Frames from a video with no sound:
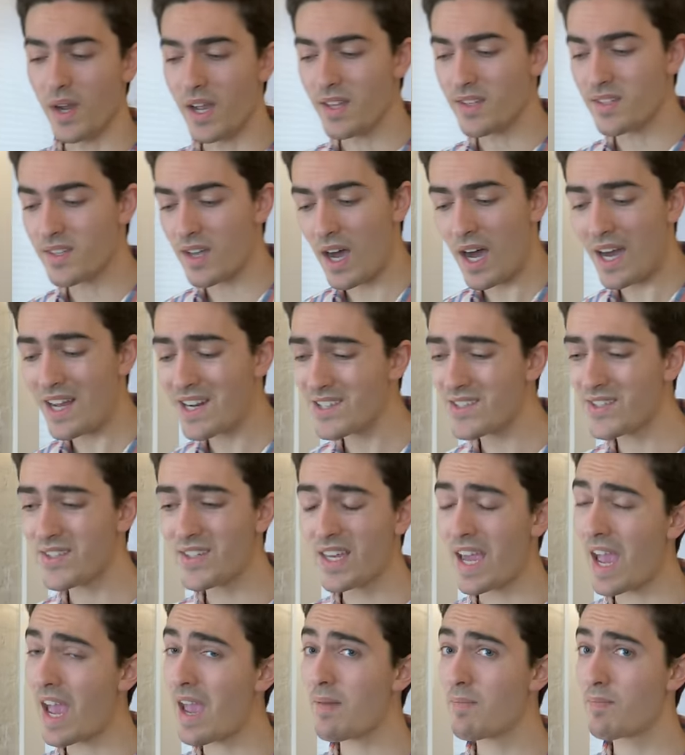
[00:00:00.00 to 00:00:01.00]
It's
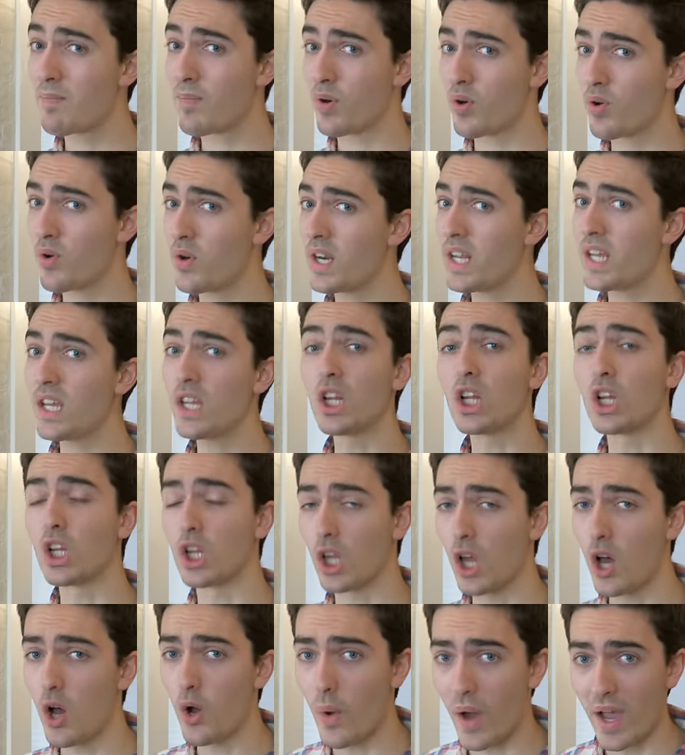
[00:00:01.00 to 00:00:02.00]
honestly a pretty
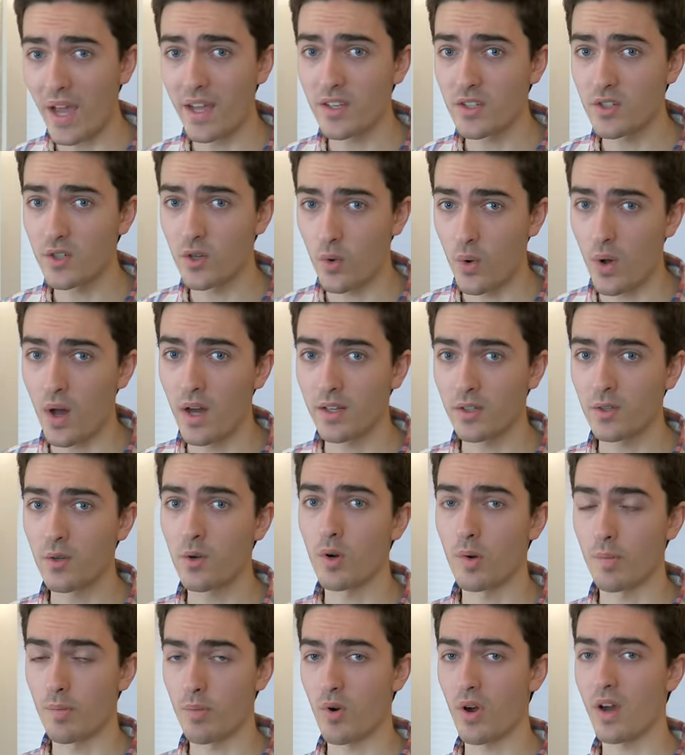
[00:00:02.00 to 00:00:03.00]
low-end
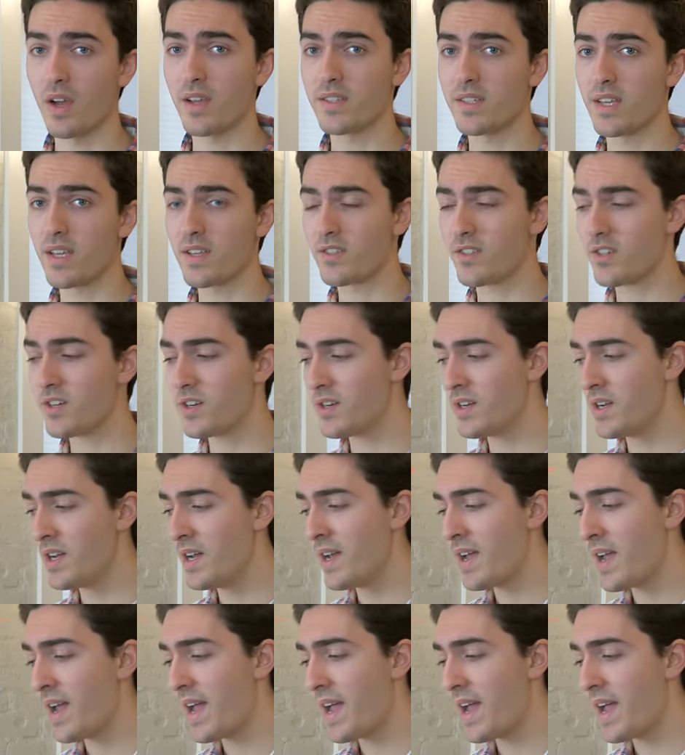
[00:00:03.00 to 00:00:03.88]
quad-core processor,